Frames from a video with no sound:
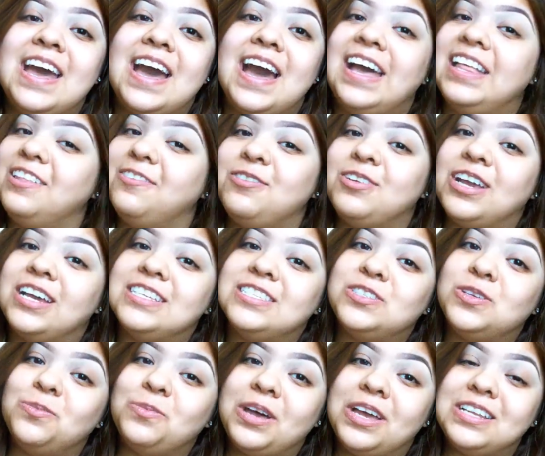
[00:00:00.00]
I love you guys
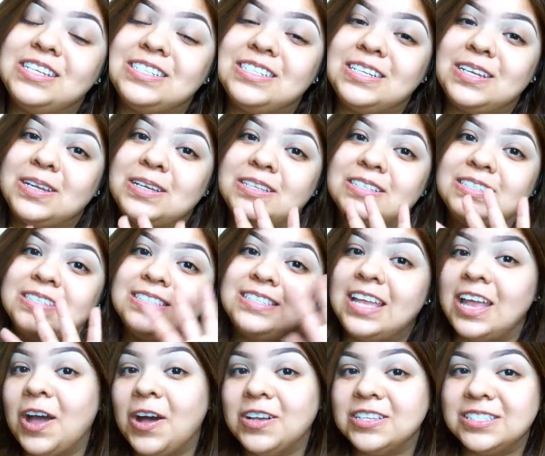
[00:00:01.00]
so much.
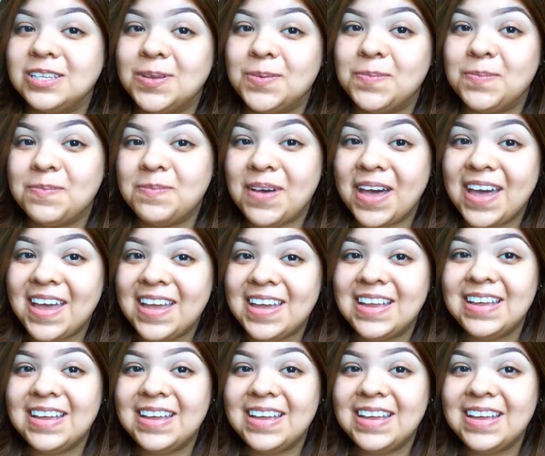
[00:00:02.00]
Stay awesome. Bye.